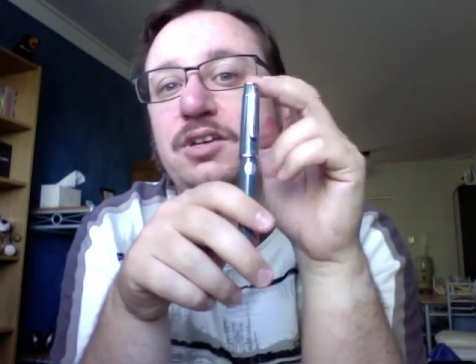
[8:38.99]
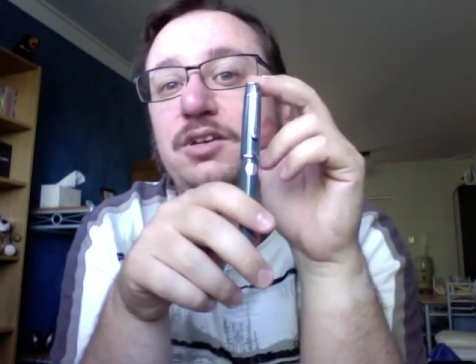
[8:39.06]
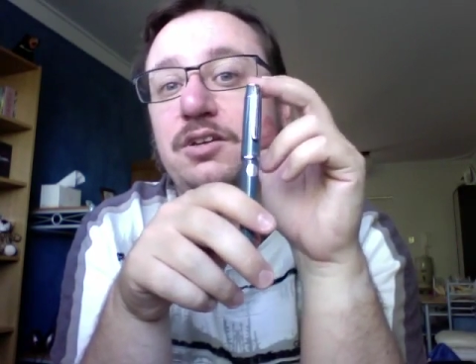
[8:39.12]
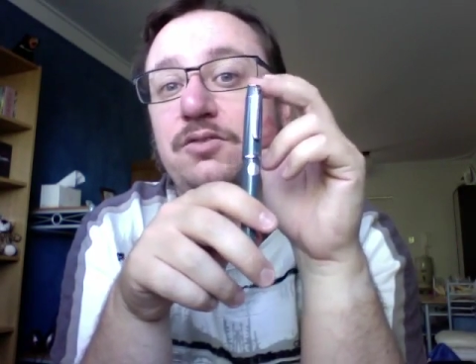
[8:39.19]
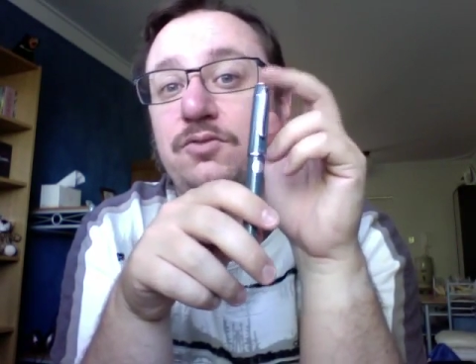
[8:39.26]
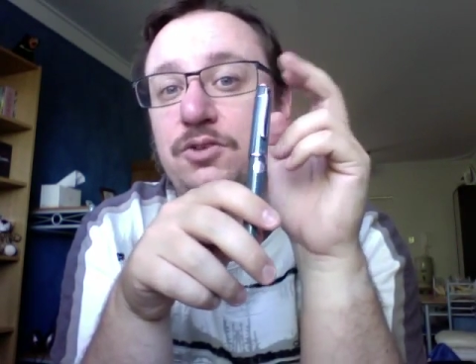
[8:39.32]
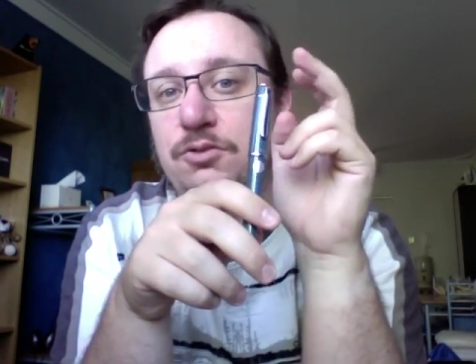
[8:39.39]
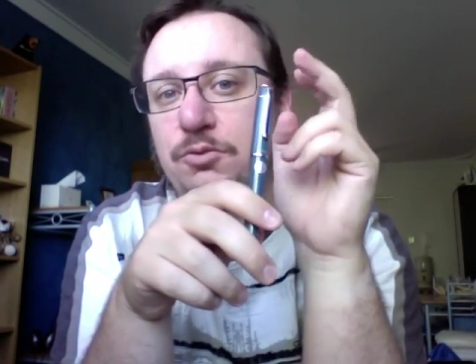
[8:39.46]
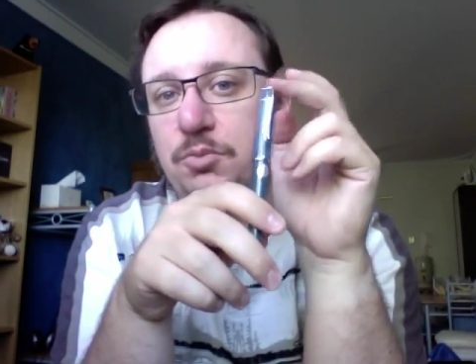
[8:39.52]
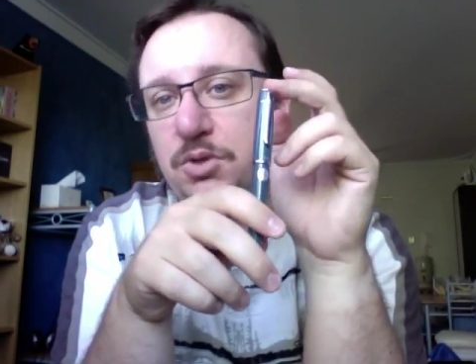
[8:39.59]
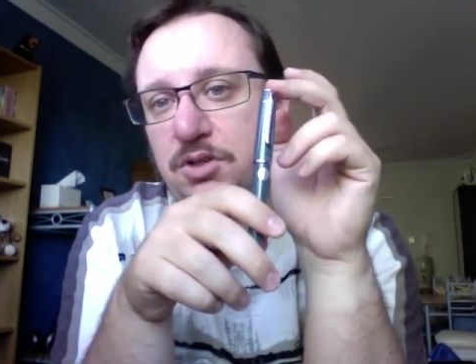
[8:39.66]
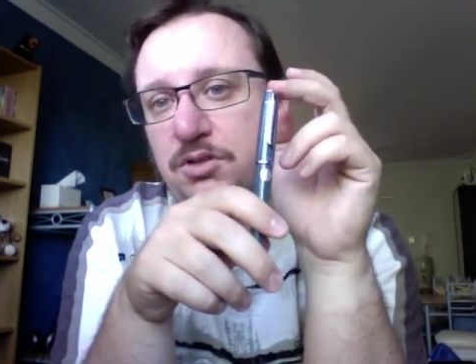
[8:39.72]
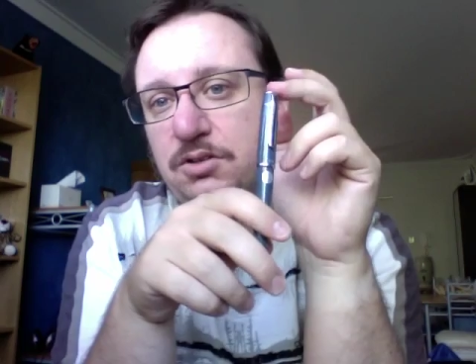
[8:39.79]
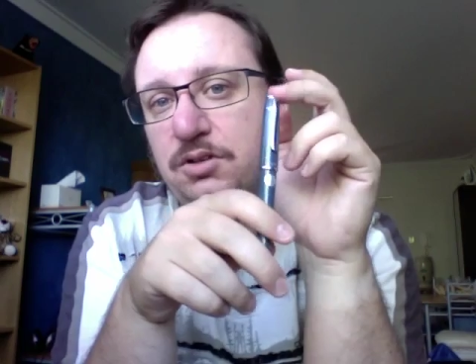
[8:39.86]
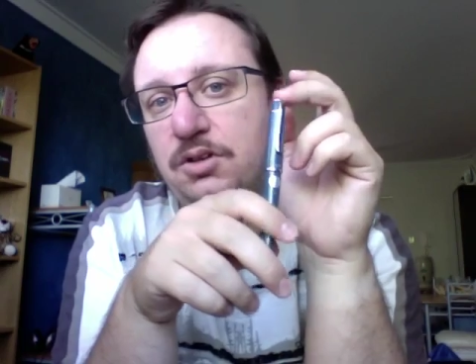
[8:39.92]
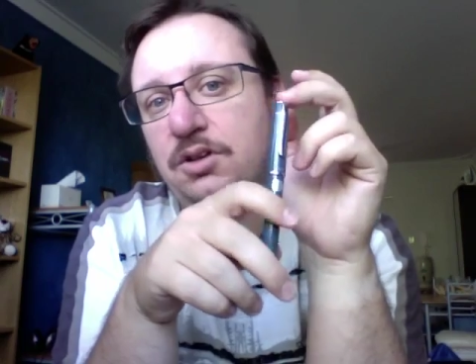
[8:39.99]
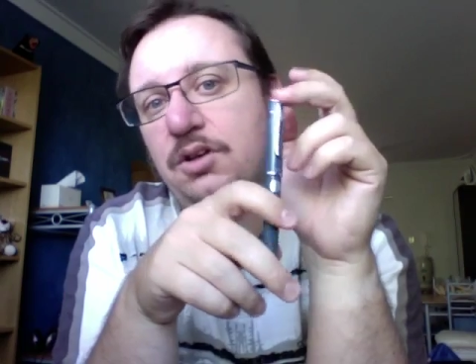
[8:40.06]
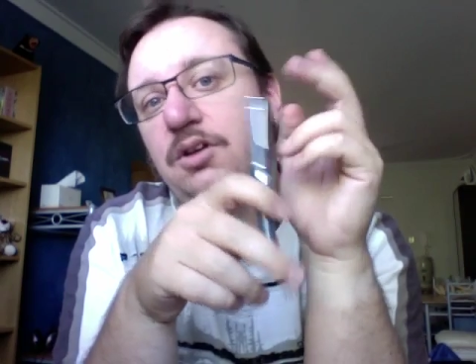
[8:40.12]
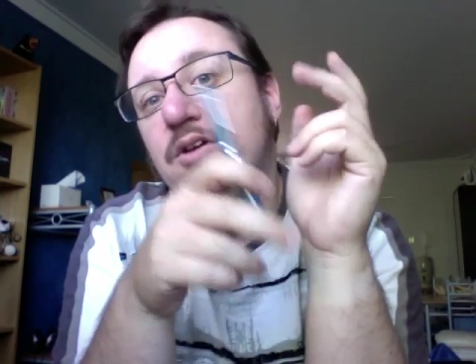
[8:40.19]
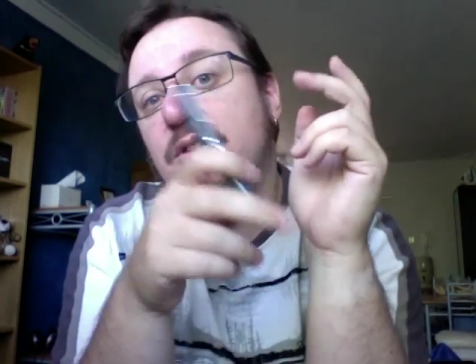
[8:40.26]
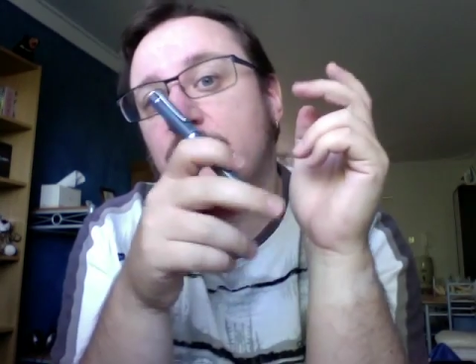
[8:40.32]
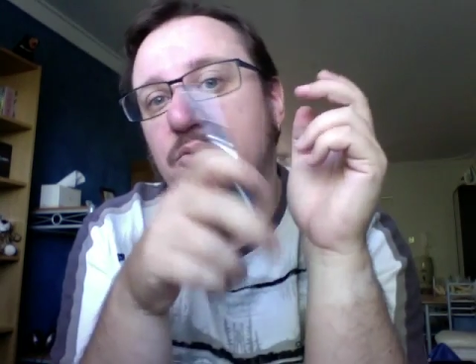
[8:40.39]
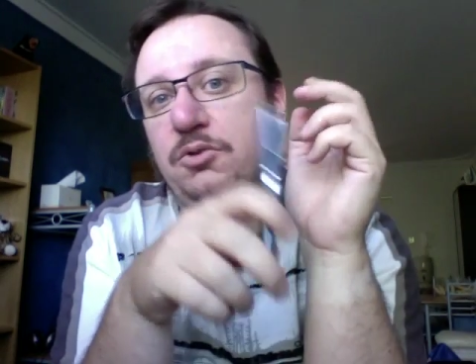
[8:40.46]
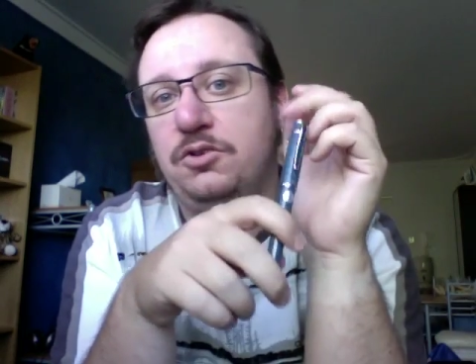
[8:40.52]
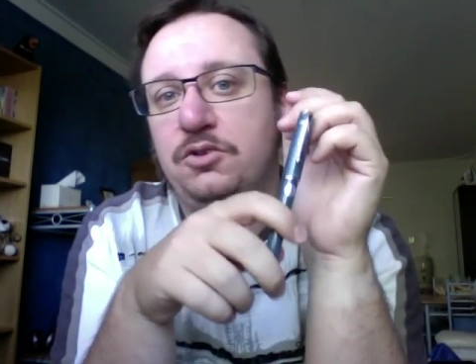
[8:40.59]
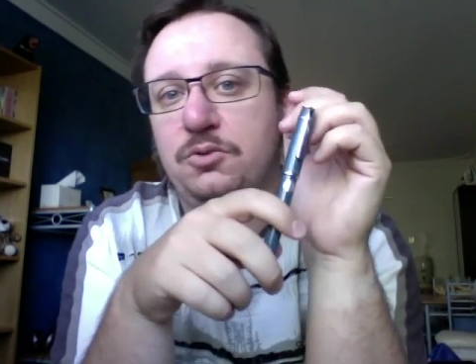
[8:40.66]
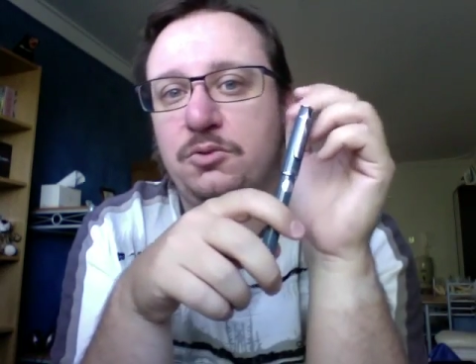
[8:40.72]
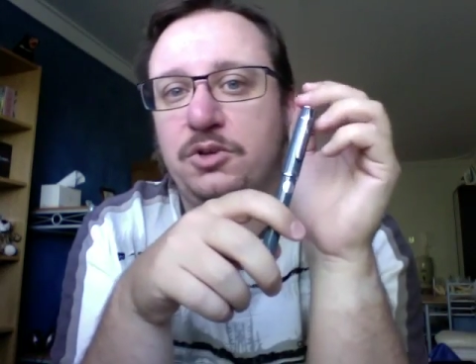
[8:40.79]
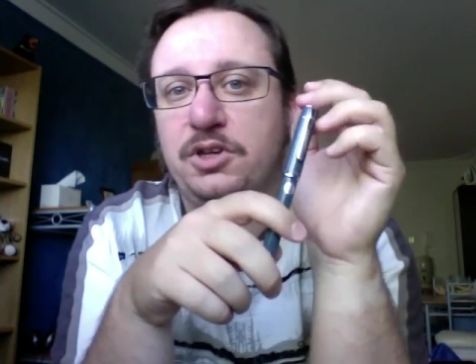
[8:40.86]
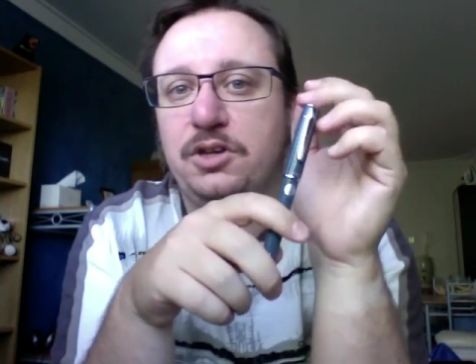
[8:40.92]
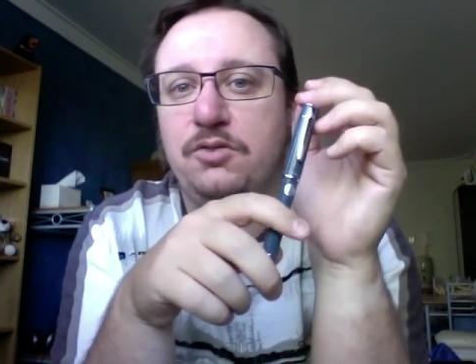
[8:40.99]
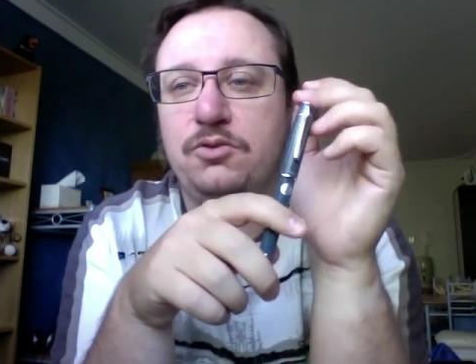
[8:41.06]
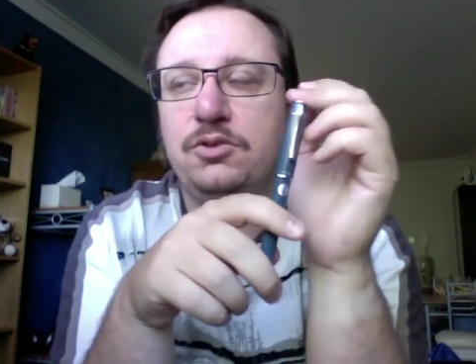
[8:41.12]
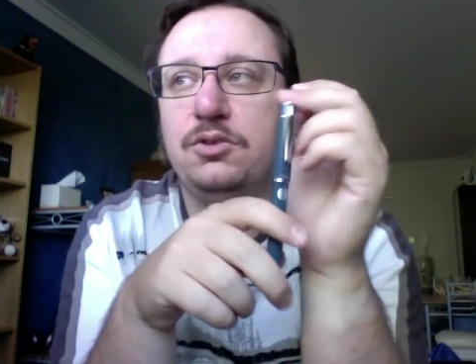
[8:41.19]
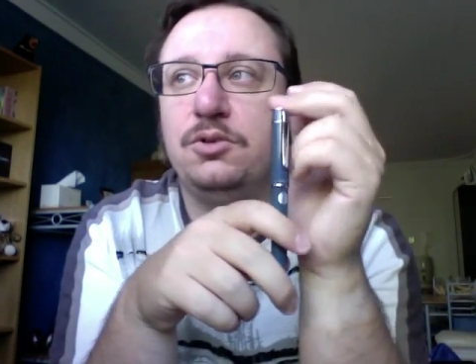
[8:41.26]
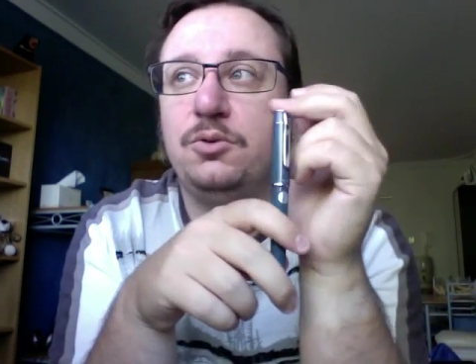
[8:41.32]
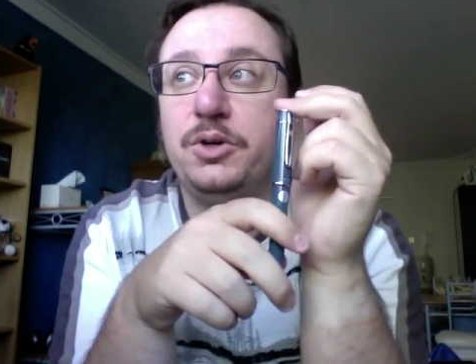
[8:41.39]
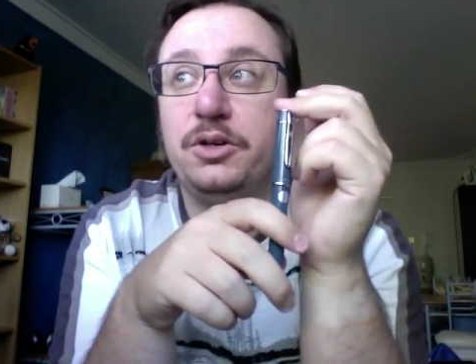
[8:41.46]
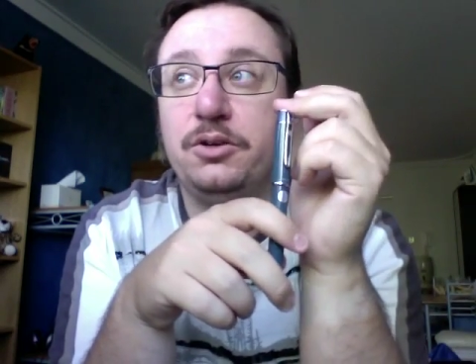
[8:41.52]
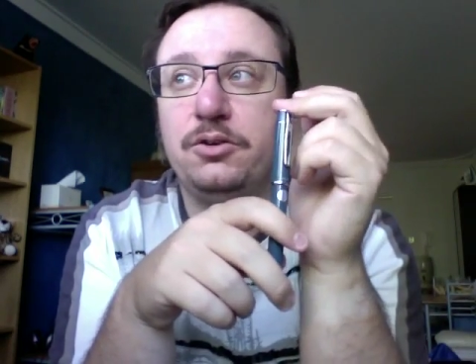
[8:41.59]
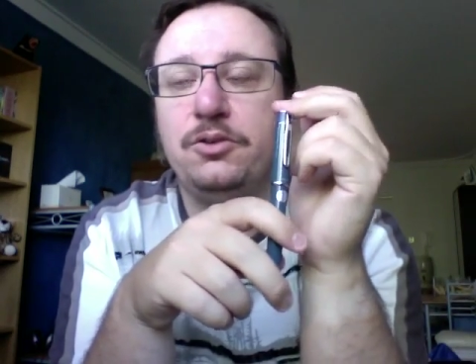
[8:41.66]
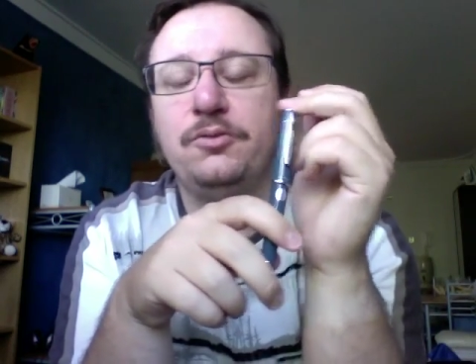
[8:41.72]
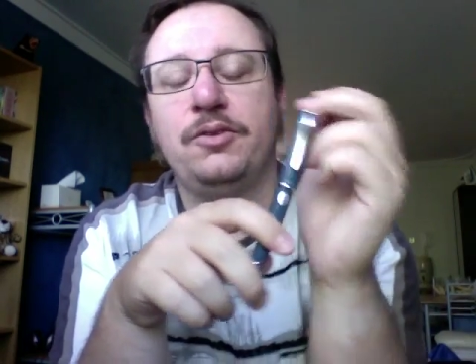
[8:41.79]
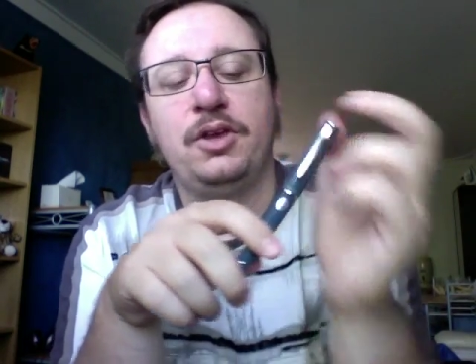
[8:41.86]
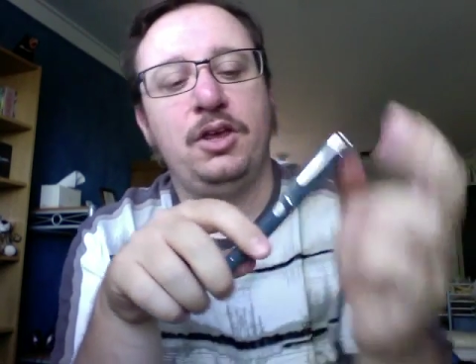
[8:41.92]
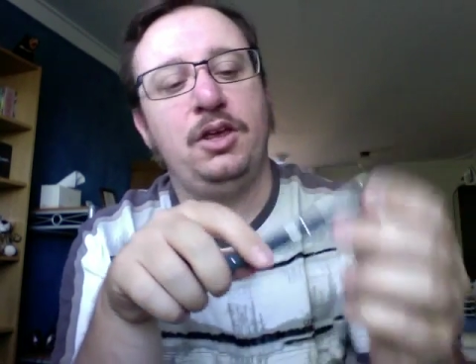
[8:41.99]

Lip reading: EF European, which is what I have on the Kaweco.